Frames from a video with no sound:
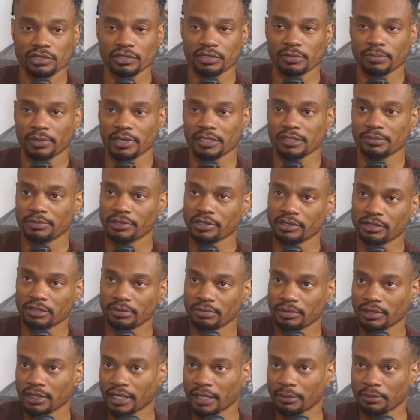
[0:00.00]
it's a possibility,
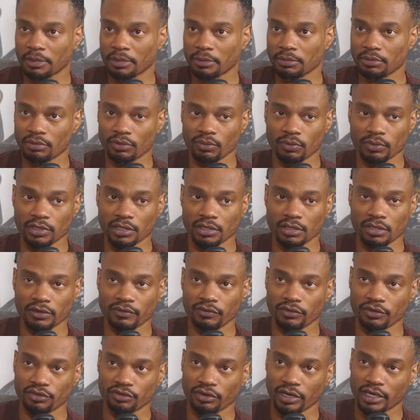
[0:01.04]
but like maybe the week of
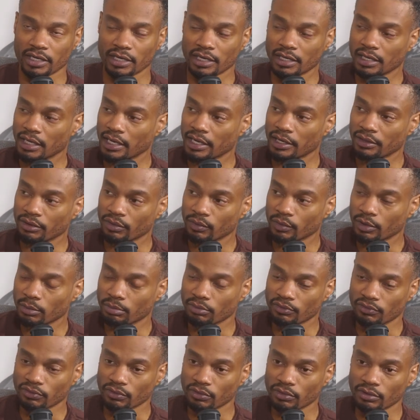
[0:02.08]
the trade deadline or the week
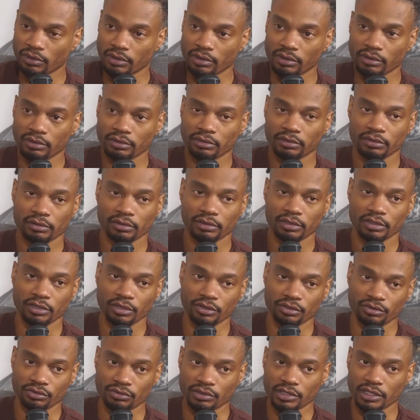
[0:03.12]
before, you know,
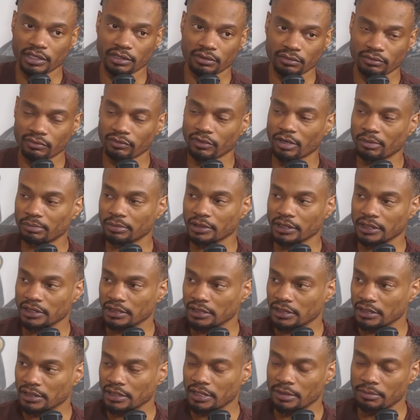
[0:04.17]
you get
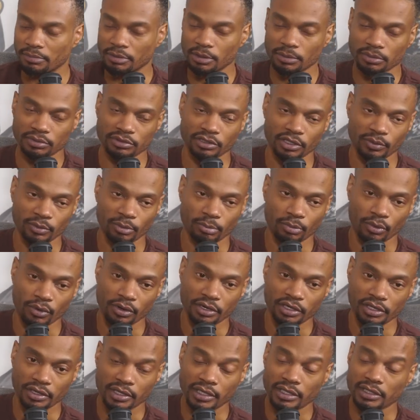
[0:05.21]
rumblings and then people start
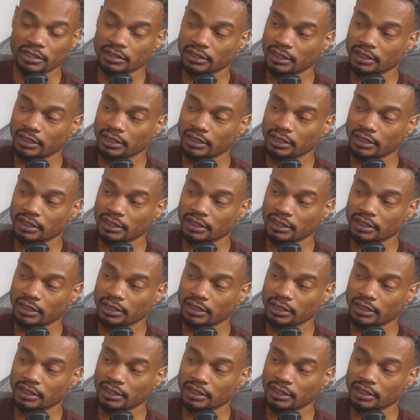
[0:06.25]
reporting. And then it's